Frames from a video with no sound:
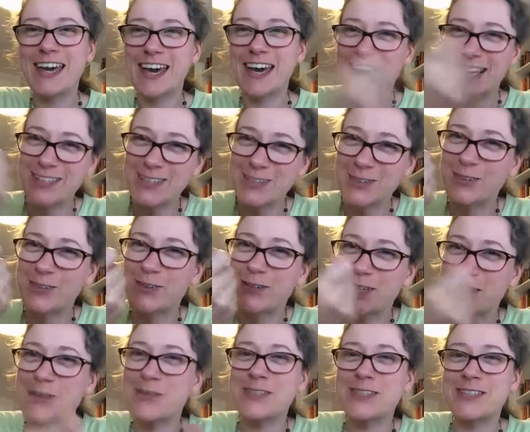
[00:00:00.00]
and you're
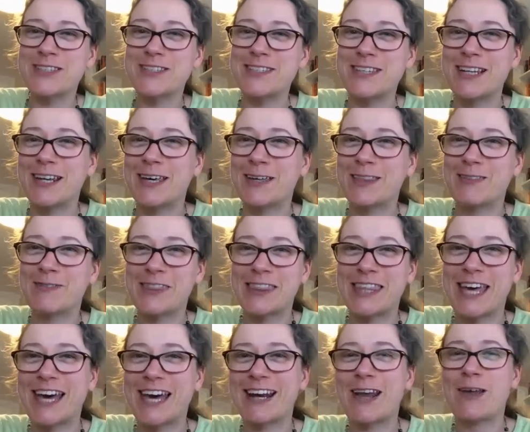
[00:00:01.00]
used to dealing with
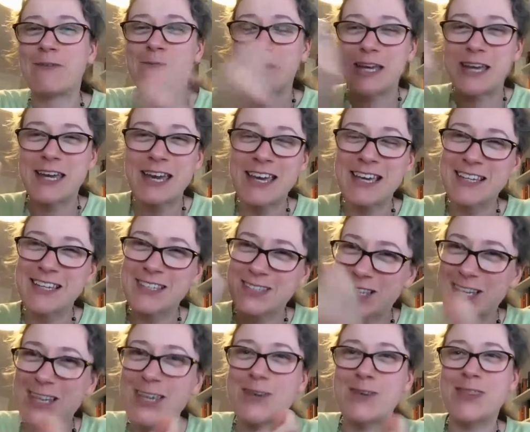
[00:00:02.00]
that, and we
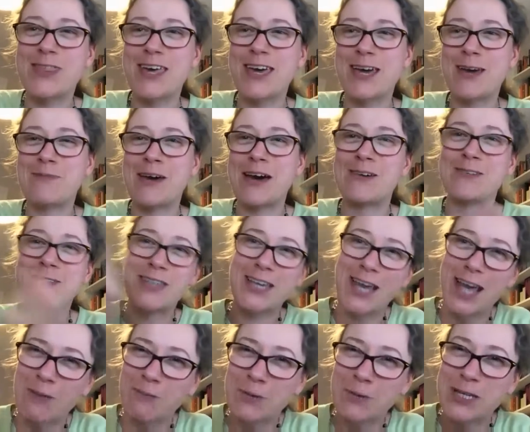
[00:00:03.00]
see you think about
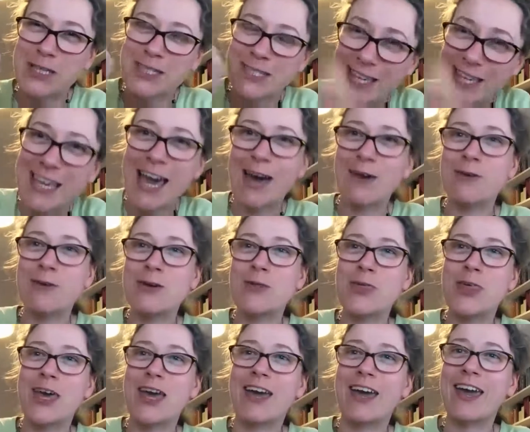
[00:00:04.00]
it, and we see how
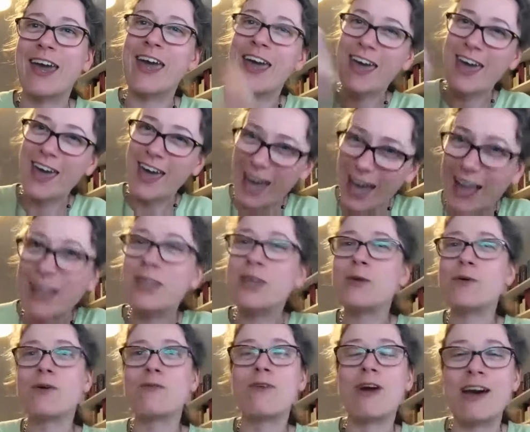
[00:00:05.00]
you think, and
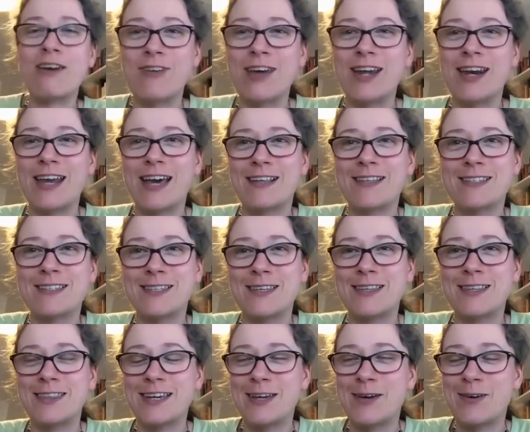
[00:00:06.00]
you arrive at an answer
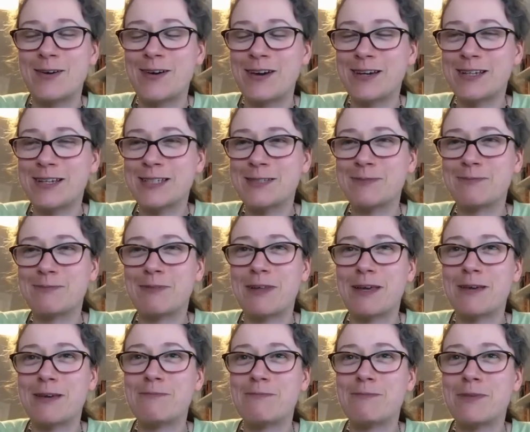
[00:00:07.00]
that you explain
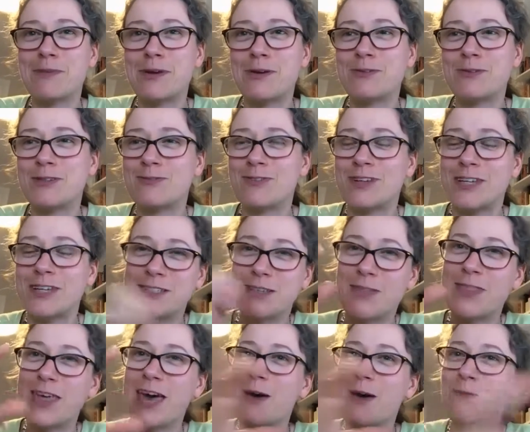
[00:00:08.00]
beautifully. So there
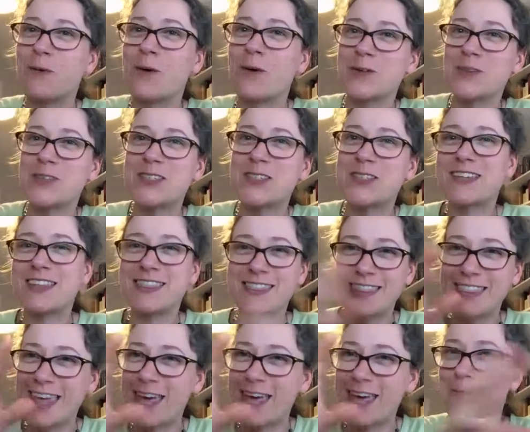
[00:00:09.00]
was
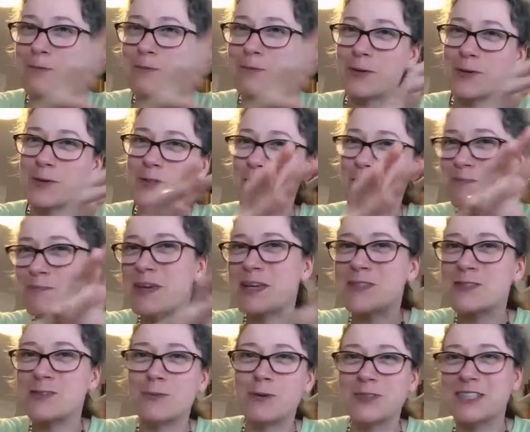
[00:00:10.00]
a bit of what an
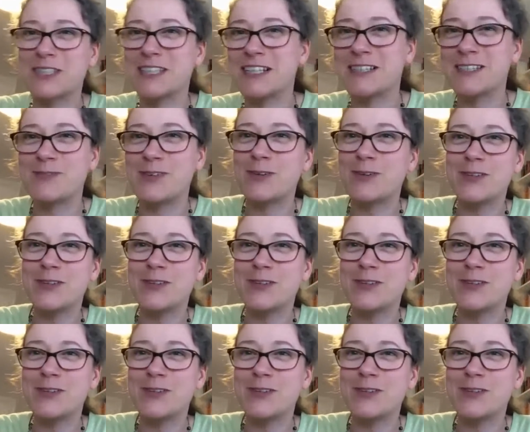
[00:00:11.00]
interview looks like.